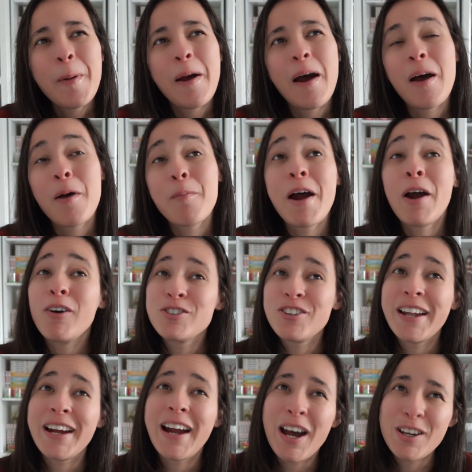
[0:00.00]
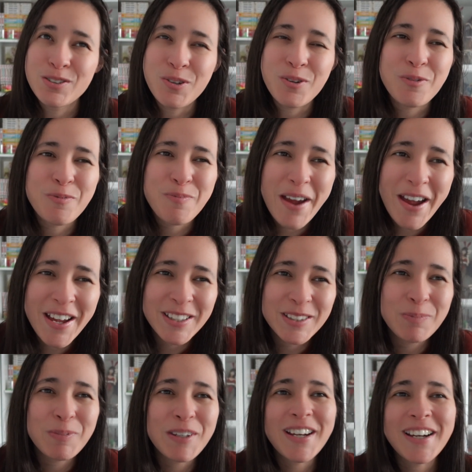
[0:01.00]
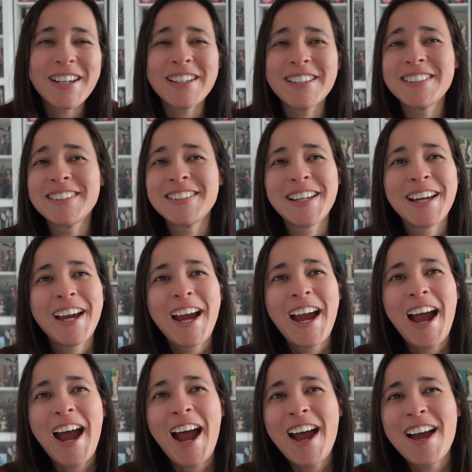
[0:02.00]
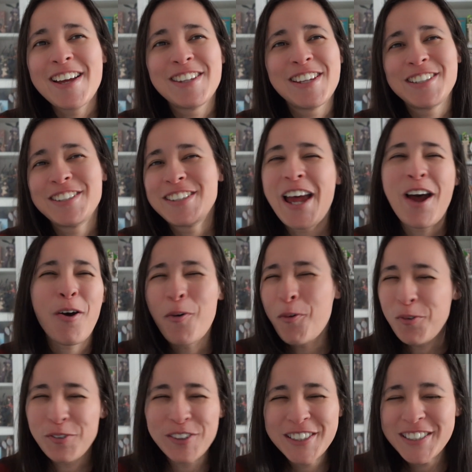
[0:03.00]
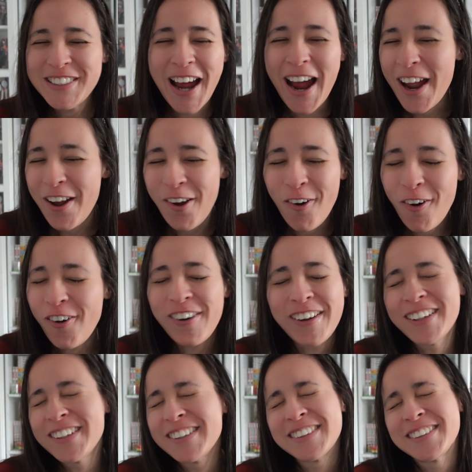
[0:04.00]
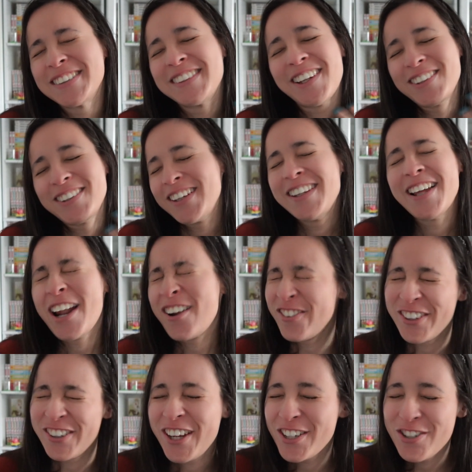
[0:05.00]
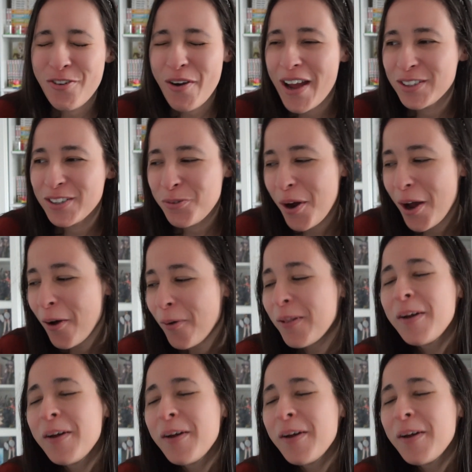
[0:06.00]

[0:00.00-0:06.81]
I also like Kazuo Ume's because just that old style is something that I really enjoy as well.